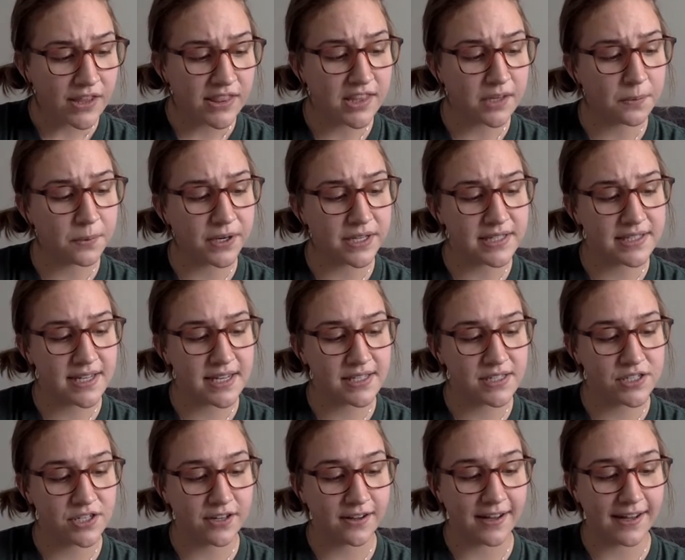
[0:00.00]
The princess
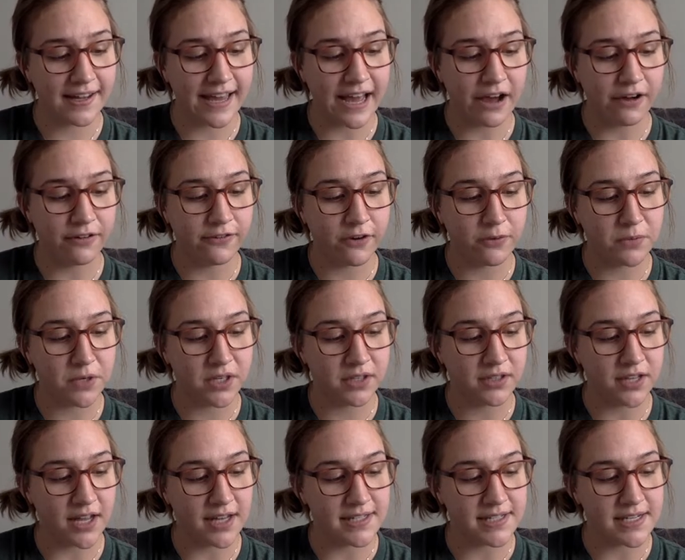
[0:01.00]
took a gown from her
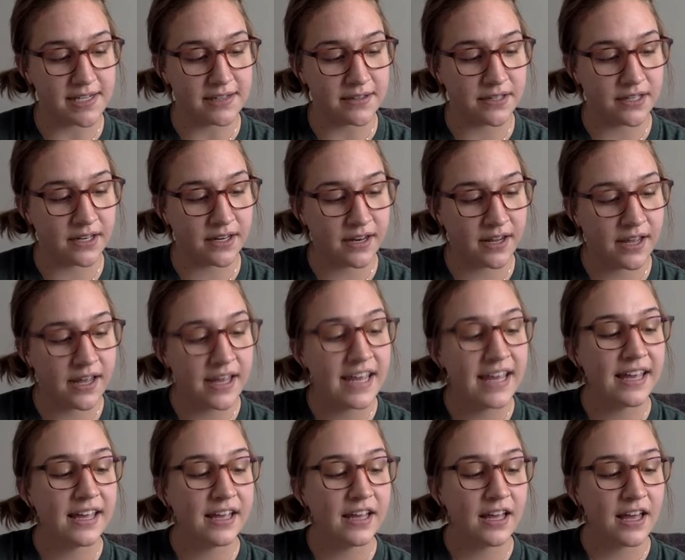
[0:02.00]
closet.
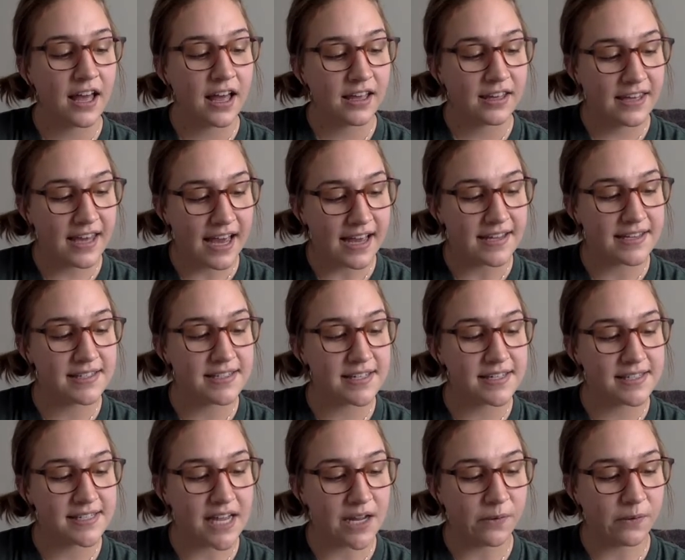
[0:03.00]
Yes,
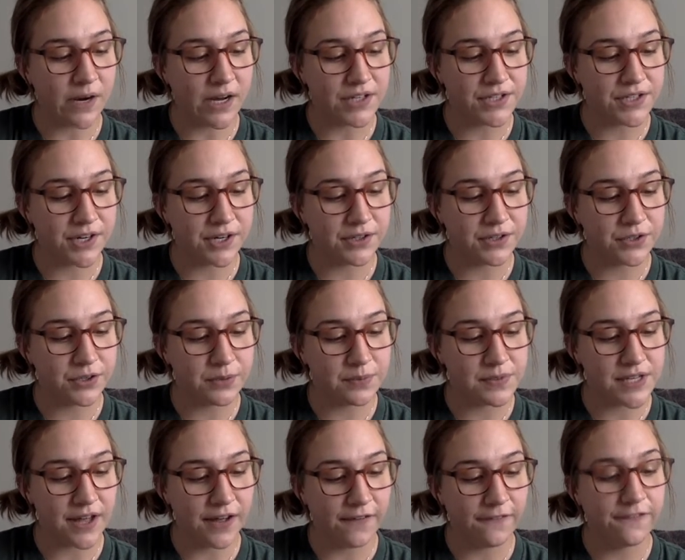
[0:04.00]
said Roscoe to
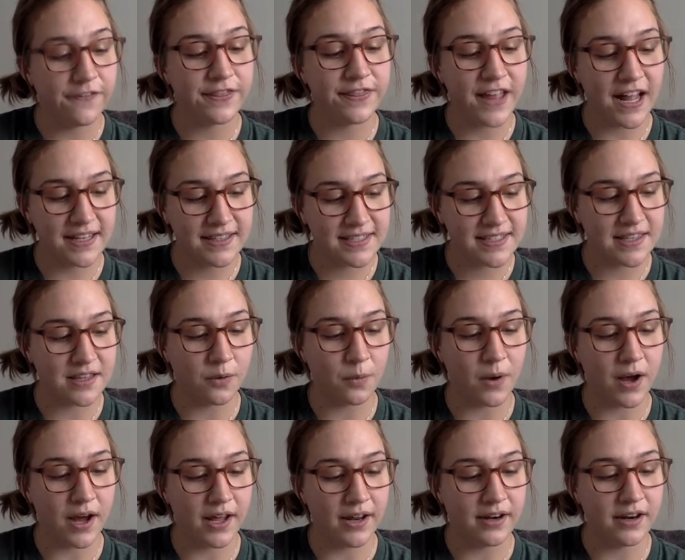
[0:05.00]
himself, that's the
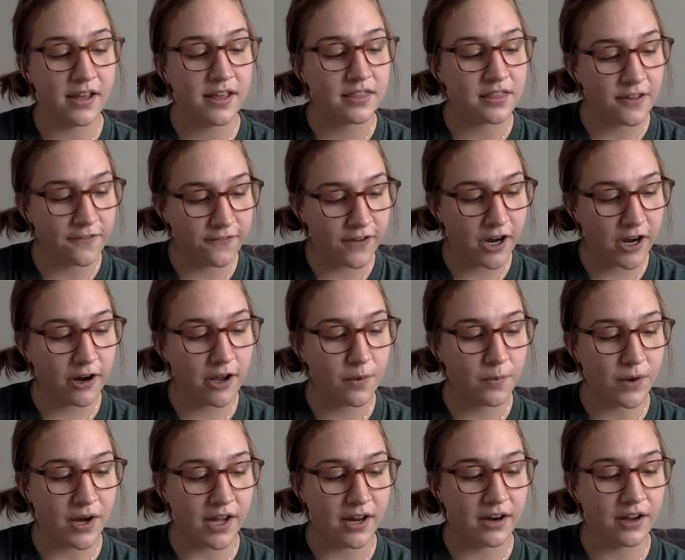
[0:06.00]
one, the very
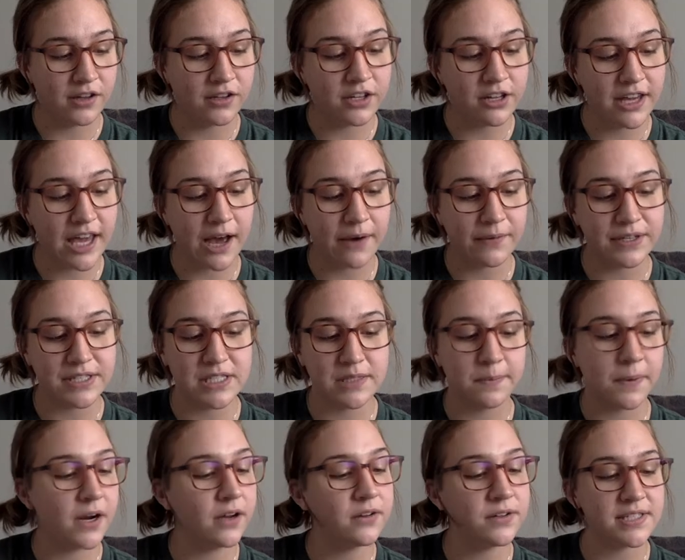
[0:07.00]
one. Look how it
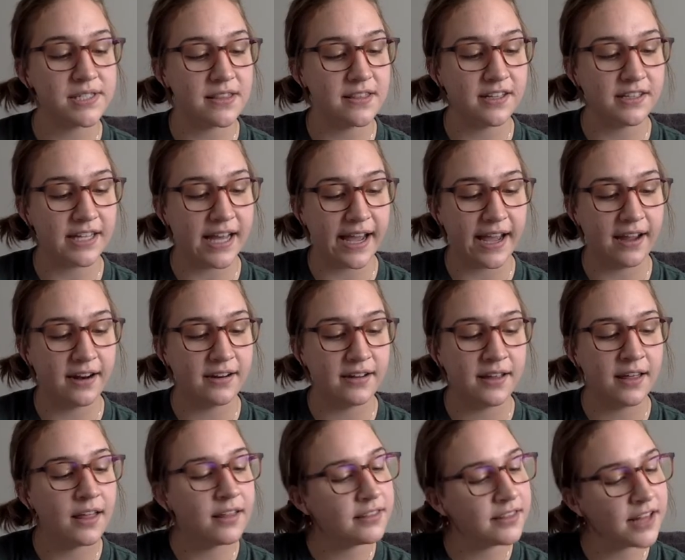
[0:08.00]
sparkles in the light.
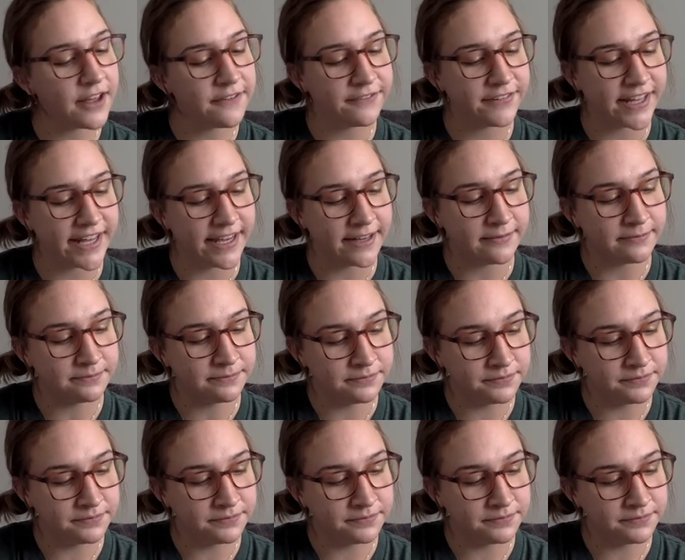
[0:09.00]
Lovely.